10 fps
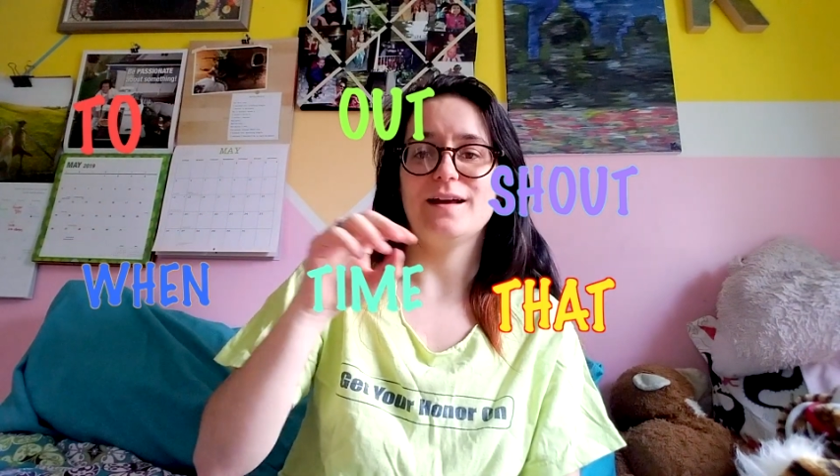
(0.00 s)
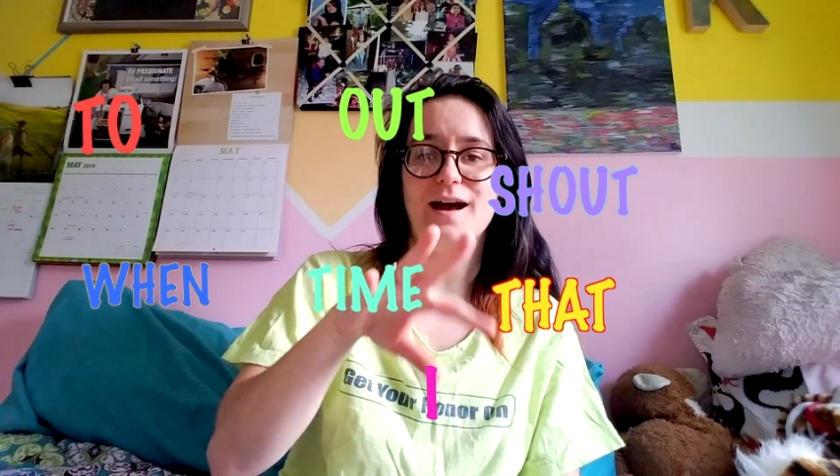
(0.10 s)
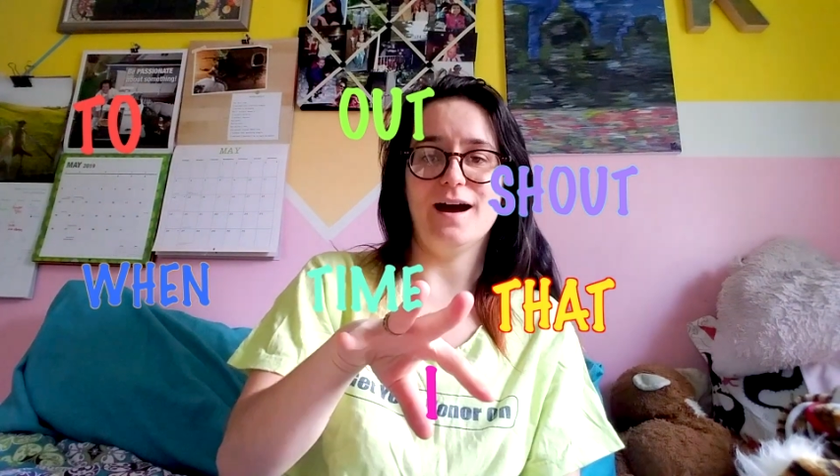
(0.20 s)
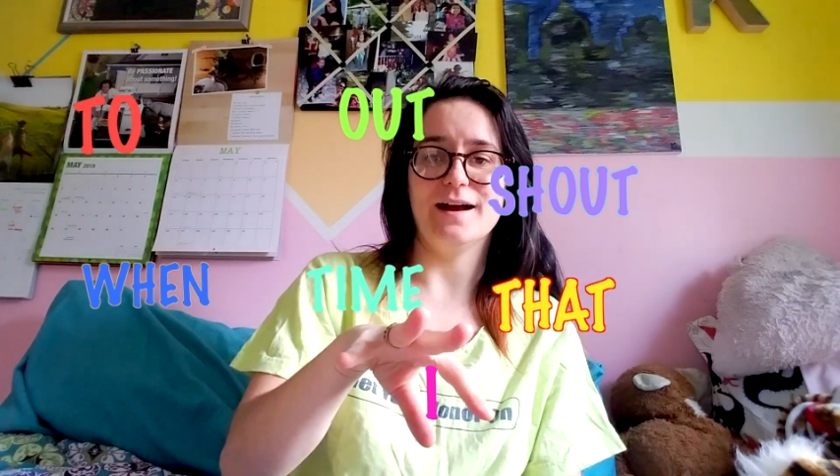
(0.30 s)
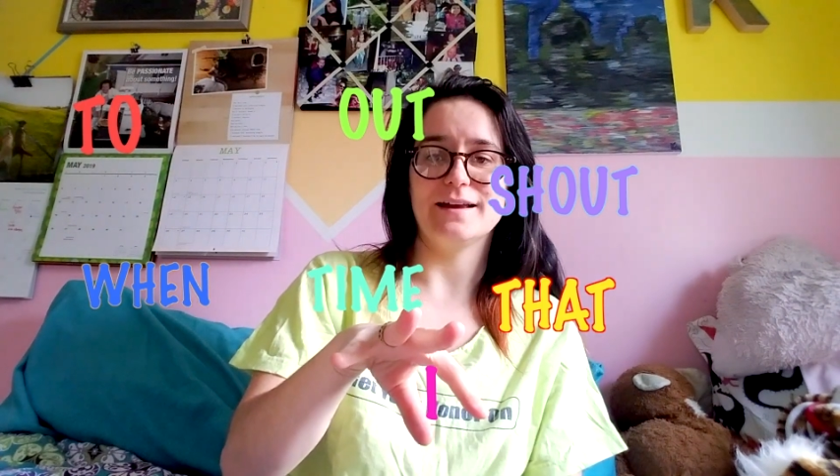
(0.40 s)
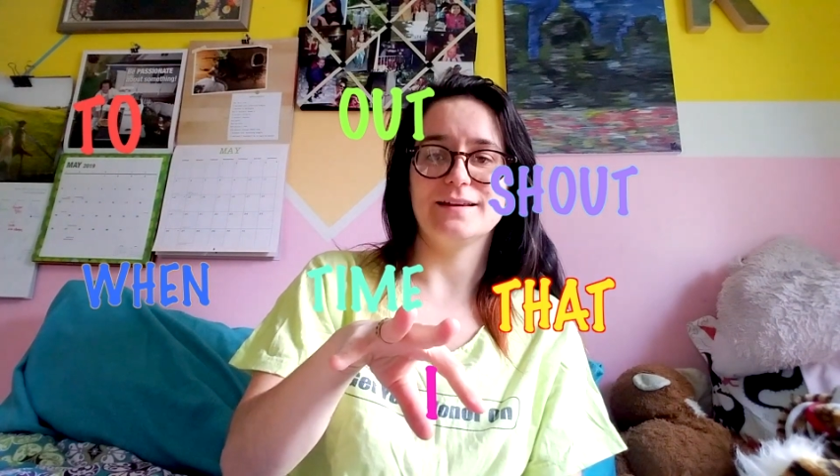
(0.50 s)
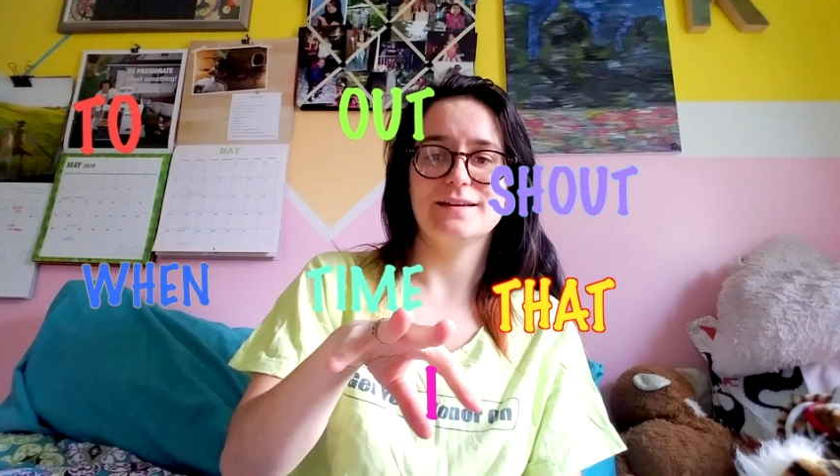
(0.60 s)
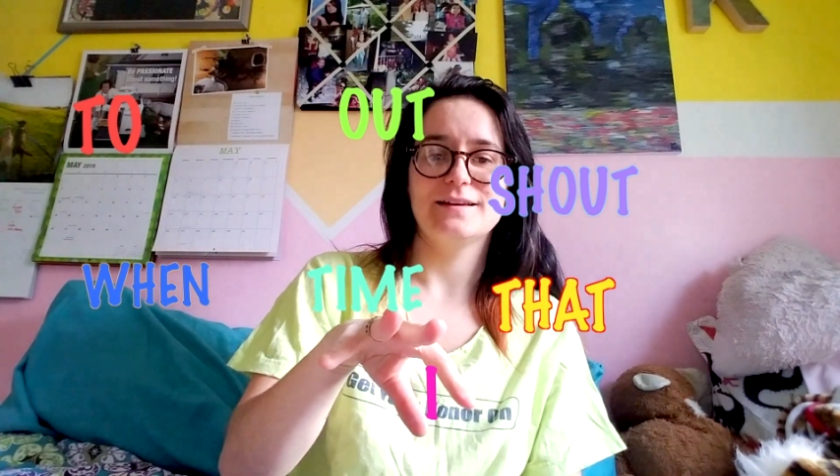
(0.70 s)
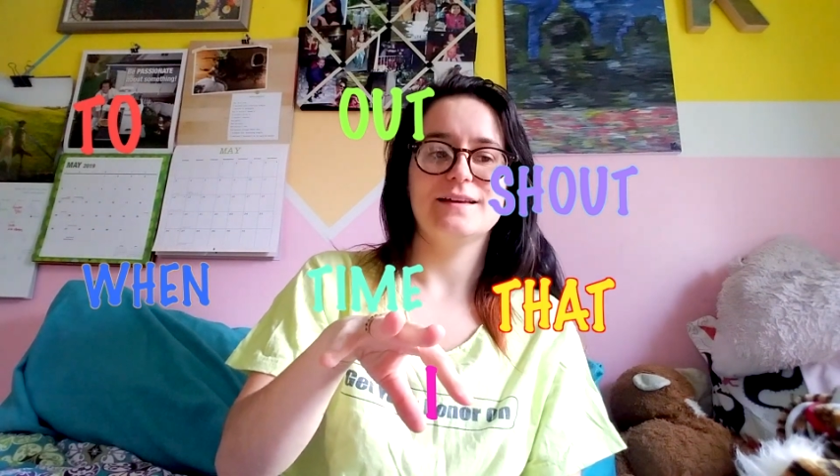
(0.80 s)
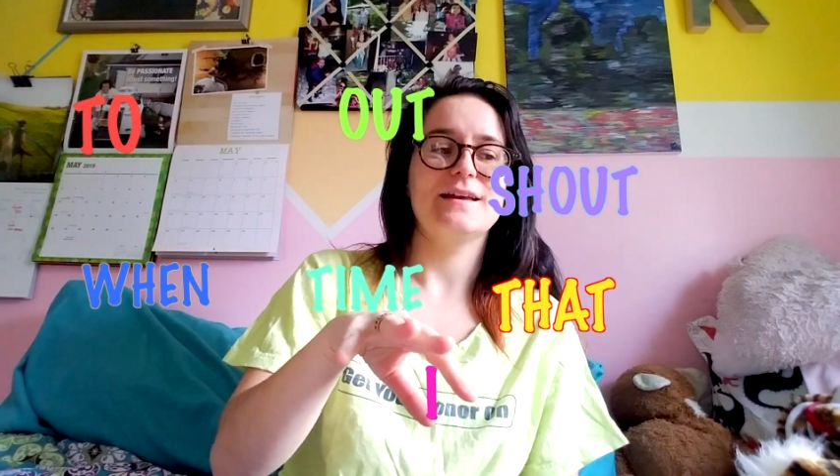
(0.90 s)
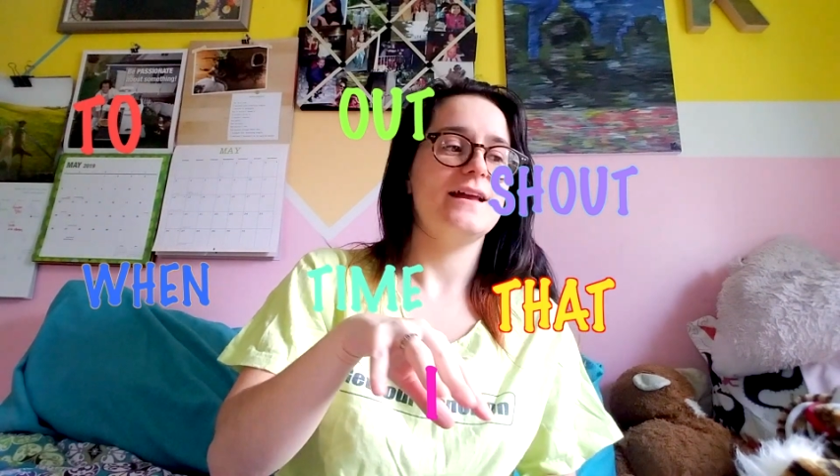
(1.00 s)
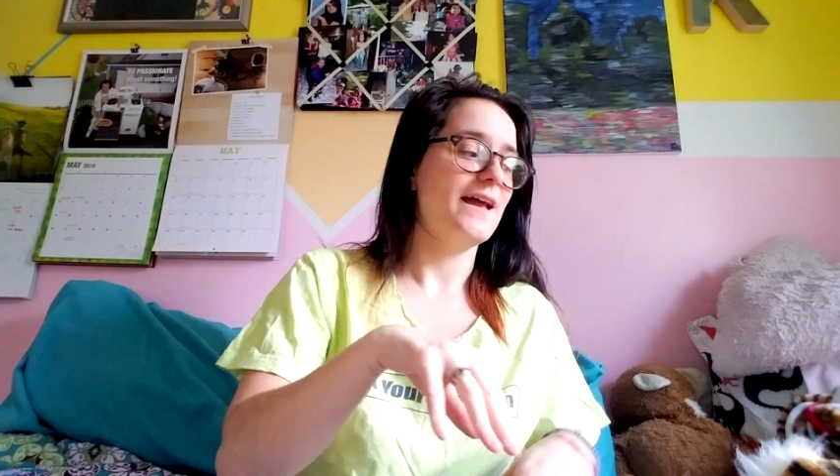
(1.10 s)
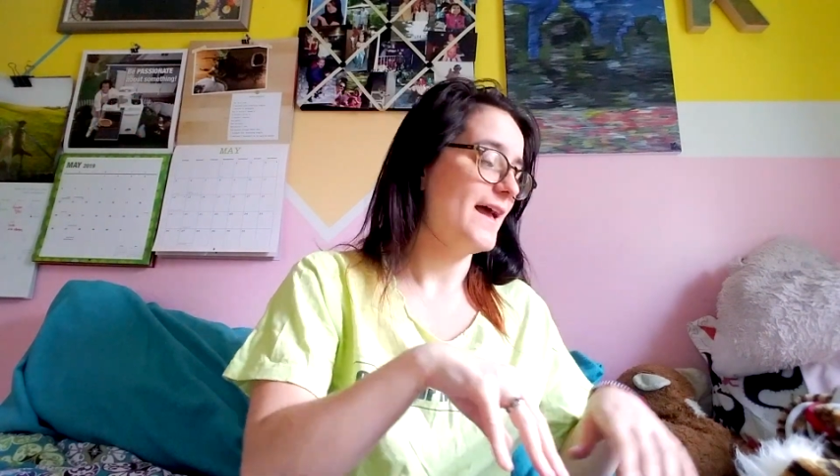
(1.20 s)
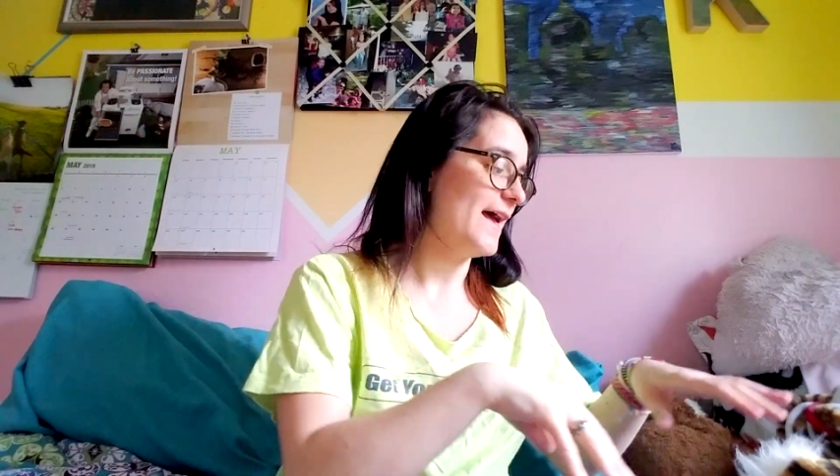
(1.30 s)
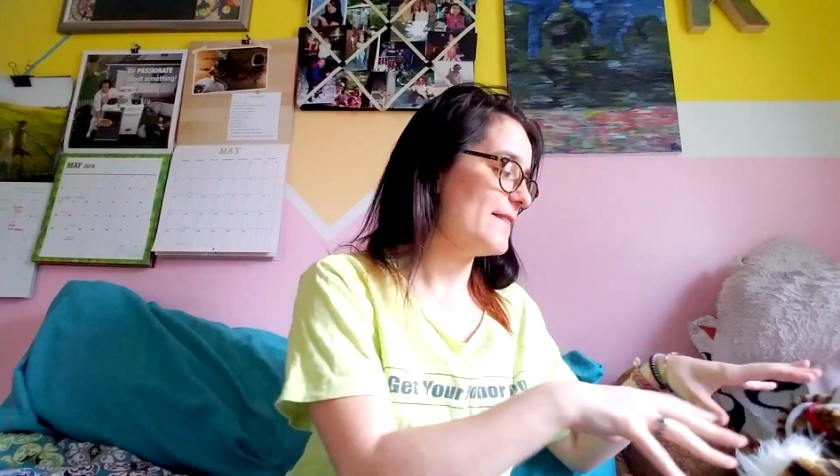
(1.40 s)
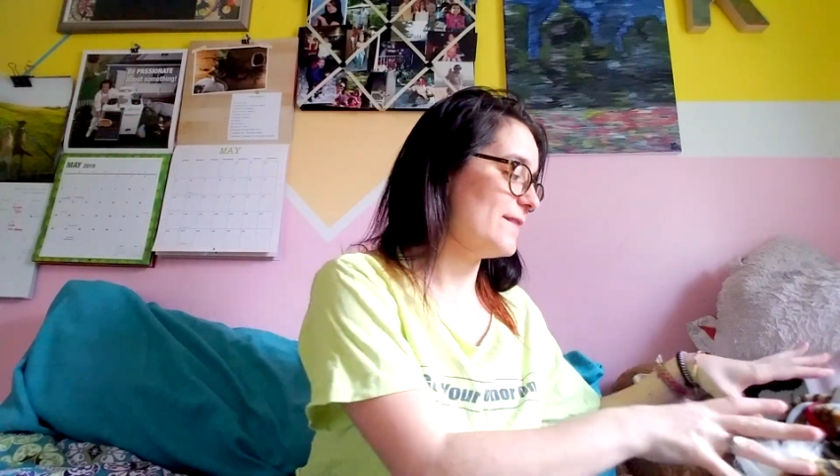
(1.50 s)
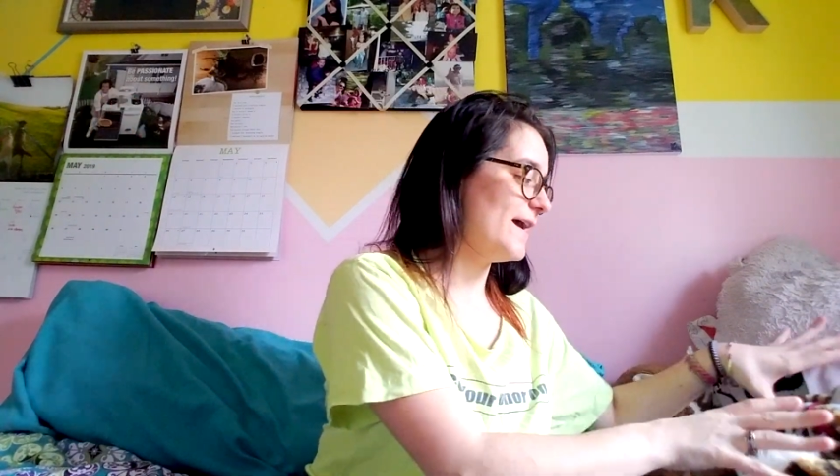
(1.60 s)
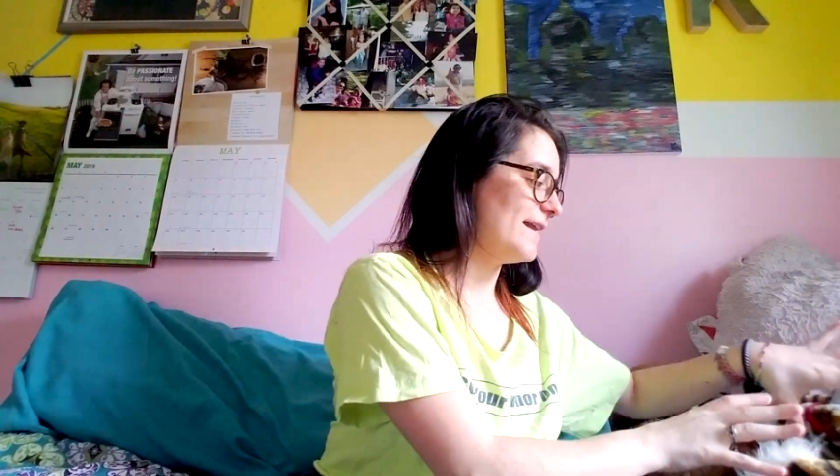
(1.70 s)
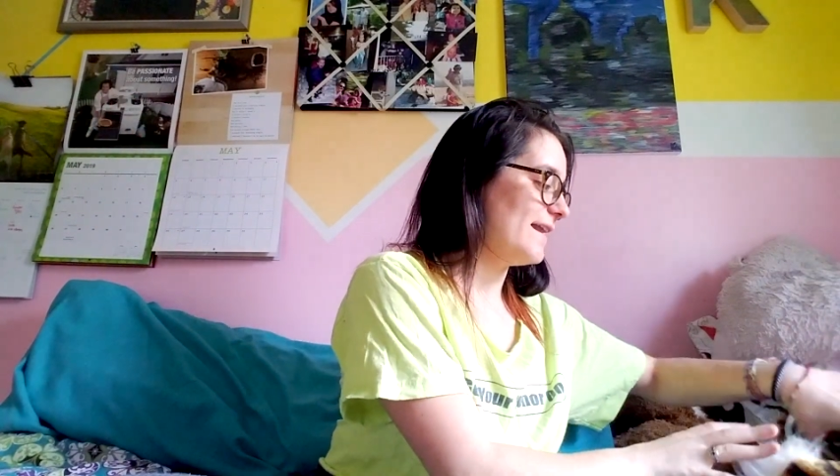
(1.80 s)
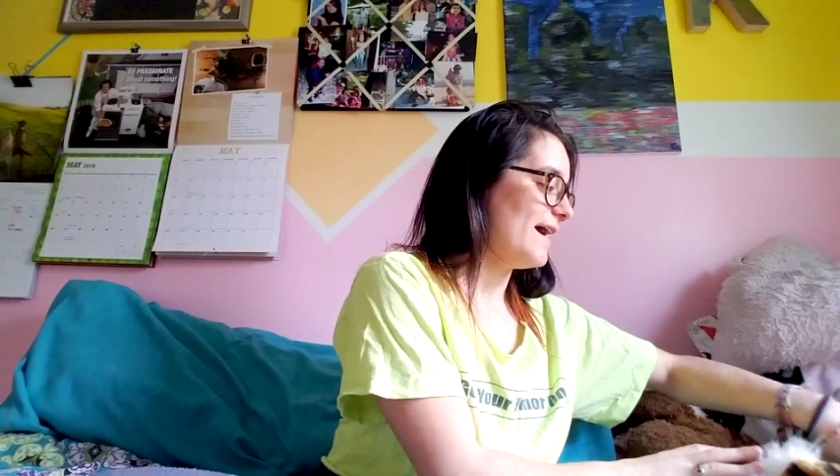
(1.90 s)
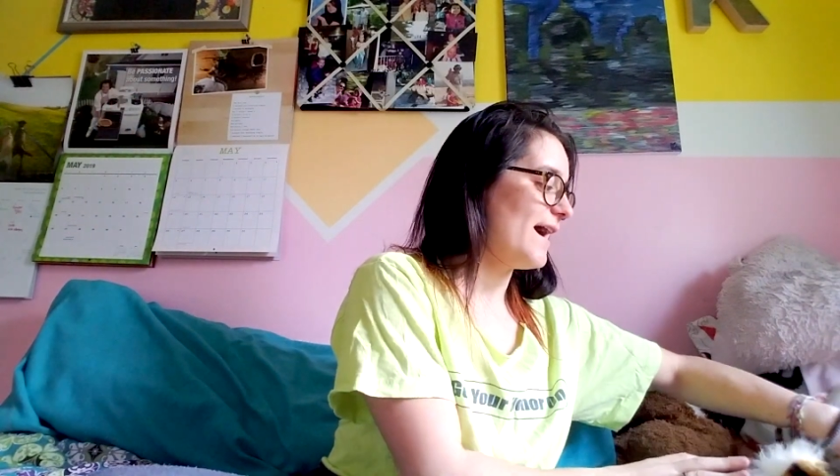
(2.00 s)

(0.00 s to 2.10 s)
and then